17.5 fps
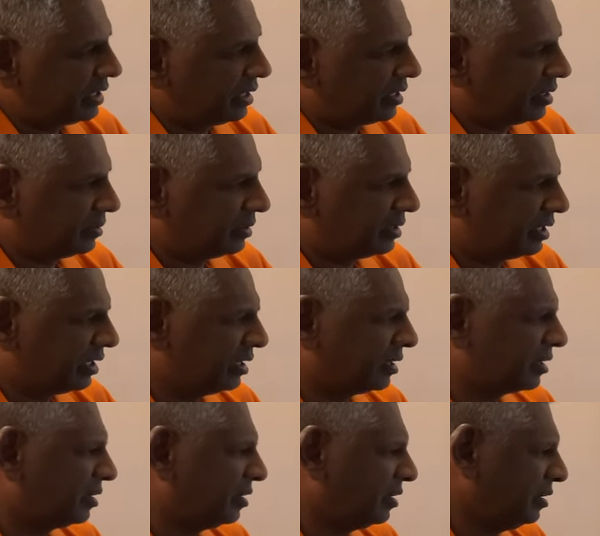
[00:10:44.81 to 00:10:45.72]
around 3
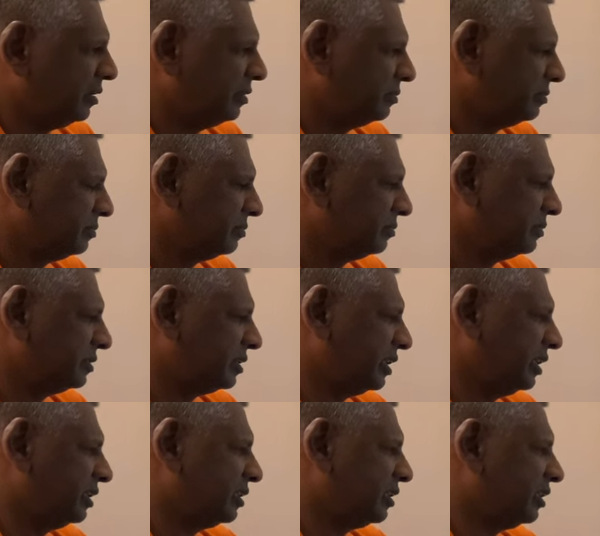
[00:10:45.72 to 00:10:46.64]
o'clock,
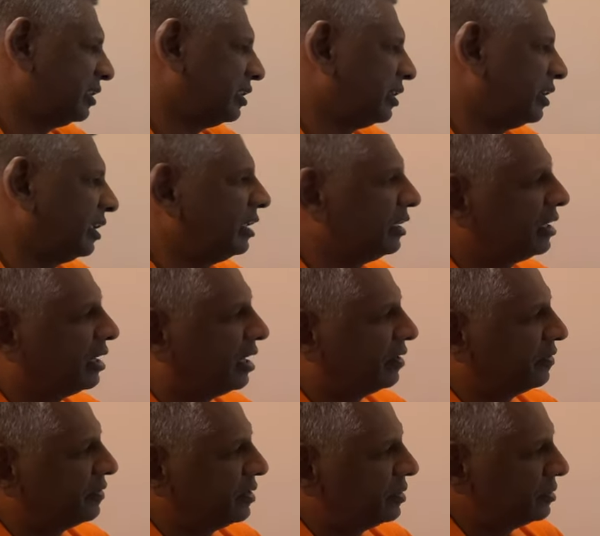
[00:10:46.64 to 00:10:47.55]
3:30 in the
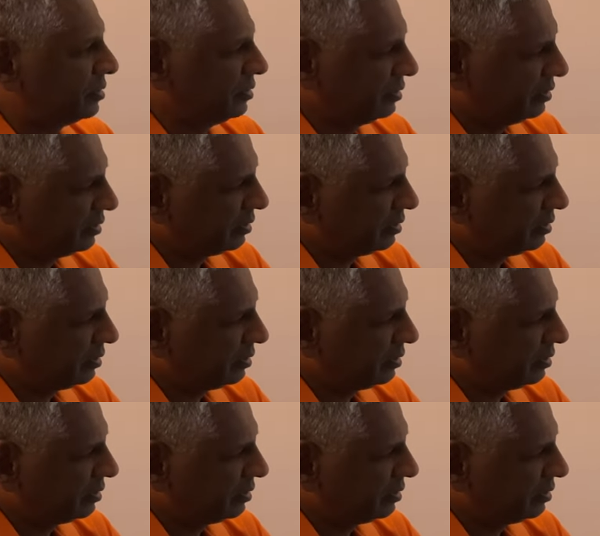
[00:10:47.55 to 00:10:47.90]
afternoon.